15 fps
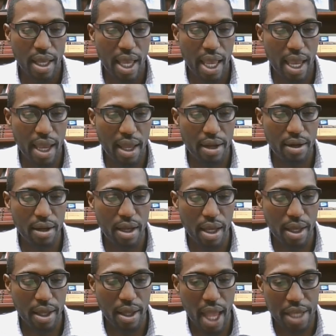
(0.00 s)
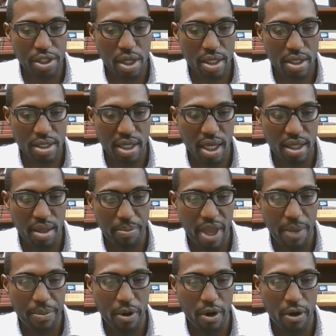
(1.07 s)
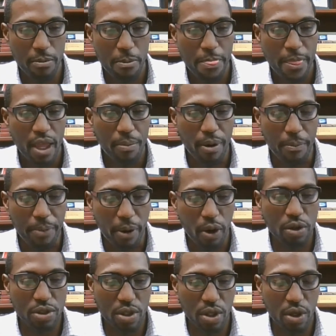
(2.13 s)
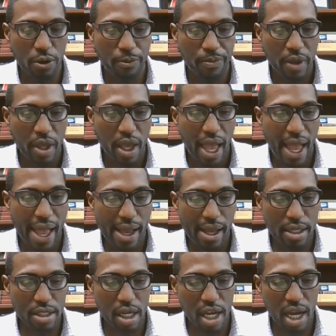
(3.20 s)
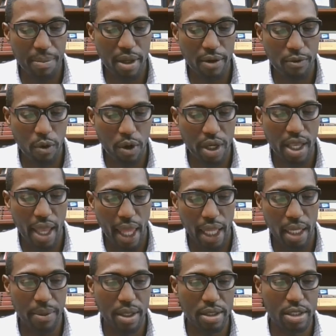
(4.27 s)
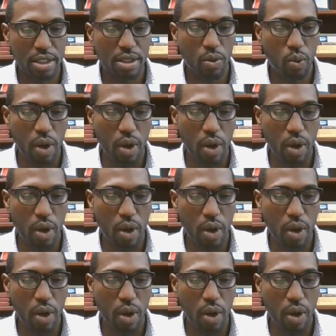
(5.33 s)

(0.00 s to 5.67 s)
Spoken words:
And as you can see, the paper proposal has a couple of working elements.